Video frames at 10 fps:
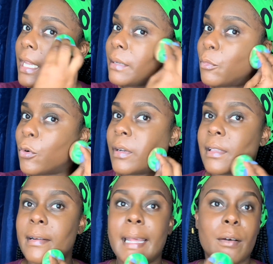any more
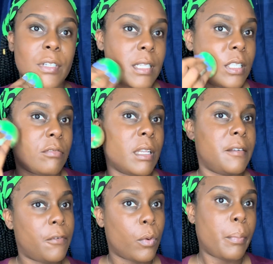because that was literally
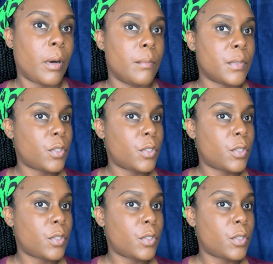four pumps.